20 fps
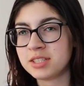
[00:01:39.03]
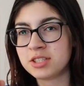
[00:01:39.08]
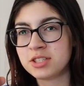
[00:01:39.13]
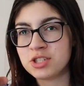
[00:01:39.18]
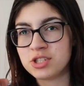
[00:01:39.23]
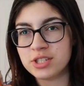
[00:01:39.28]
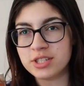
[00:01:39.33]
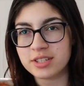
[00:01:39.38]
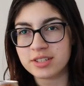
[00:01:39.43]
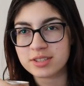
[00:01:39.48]

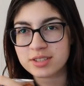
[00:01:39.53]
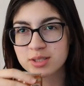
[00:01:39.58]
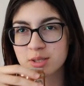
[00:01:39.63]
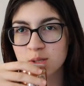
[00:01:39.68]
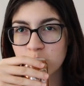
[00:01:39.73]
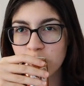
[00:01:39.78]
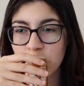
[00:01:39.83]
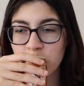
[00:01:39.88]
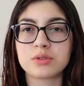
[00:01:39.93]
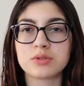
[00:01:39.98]
Cheers.
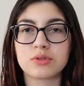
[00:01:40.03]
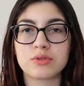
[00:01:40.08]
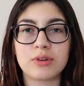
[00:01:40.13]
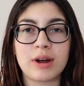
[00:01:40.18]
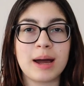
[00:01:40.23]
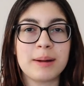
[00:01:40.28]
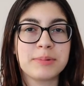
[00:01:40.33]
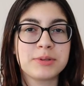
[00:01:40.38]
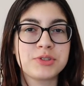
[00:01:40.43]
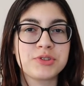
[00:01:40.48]

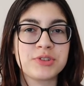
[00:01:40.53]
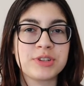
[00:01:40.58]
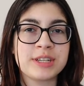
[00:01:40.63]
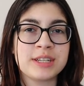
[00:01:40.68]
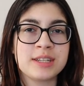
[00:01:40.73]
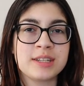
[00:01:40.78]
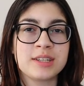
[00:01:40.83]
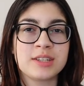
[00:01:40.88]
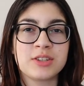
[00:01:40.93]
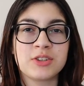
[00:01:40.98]
Grab a
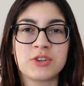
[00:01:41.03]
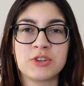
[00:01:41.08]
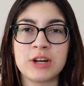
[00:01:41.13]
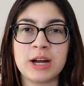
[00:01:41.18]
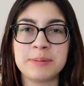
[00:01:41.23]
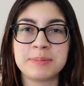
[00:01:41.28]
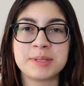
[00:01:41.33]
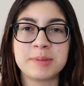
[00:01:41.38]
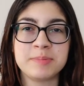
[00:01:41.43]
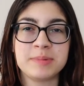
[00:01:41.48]
drink,
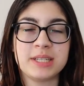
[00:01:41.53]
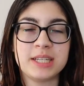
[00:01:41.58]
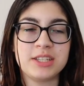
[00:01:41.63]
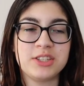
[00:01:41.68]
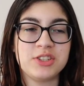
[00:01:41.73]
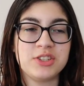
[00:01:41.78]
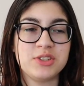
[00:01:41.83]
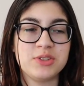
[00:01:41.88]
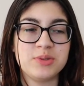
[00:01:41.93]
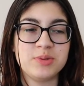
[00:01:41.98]
grab some
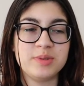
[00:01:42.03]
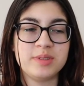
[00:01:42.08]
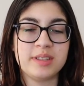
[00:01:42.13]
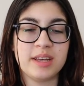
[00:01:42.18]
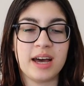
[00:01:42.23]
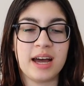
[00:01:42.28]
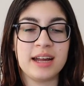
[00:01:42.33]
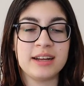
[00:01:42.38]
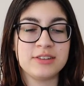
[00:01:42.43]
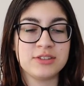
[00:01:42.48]
tissues.
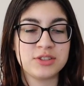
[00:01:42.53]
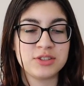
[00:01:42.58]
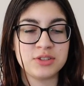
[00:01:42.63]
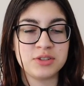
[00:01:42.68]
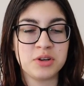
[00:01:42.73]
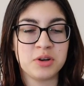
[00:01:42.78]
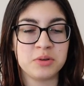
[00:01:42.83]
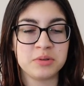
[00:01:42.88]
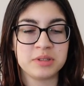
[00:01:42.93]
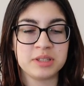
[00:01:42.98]
I just
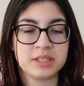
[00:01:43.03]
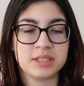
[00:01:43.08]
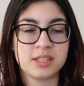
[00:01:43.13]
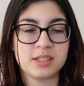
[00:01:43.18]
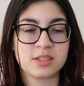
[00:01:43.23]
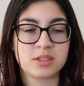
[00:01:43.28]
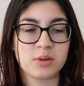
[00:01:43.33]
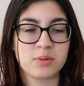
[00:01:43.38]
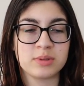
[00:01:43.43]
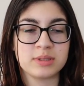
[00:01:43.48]
know this
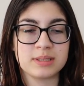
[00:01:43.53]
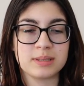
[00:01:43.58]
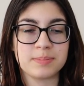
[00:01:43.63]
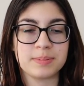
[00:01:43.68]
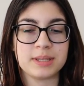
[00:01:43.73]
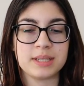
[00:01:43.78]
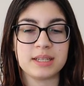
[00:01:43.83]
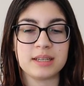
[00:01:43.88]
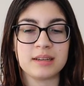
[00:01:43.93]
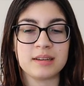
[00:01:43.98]
is going to
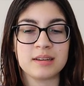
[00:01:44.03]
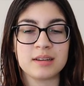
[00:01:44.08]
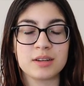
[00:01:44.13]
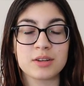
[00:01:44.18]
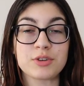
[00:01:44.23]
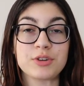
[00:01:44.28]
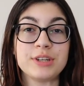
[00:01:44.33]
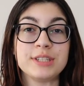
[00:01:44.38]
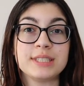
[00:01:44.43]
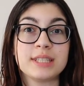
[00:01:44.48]
be a
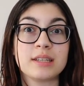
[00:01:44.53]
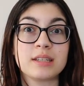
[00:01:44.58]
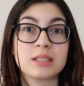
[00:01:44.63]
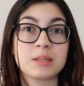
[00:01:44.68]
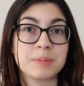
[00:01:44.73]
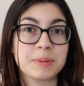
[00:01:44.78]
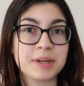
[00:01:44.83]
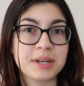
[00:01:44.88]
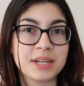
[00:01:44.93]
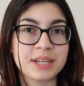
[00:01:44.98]
crazy
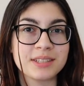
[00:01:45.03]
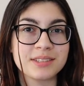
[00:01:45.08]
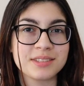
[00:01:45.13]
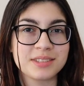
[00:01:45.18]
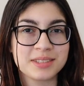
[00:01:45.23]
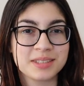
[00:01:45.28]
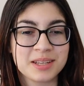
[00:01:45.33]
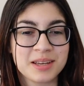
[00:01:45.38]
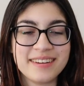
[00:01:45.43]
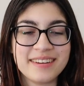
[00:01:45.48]
experience.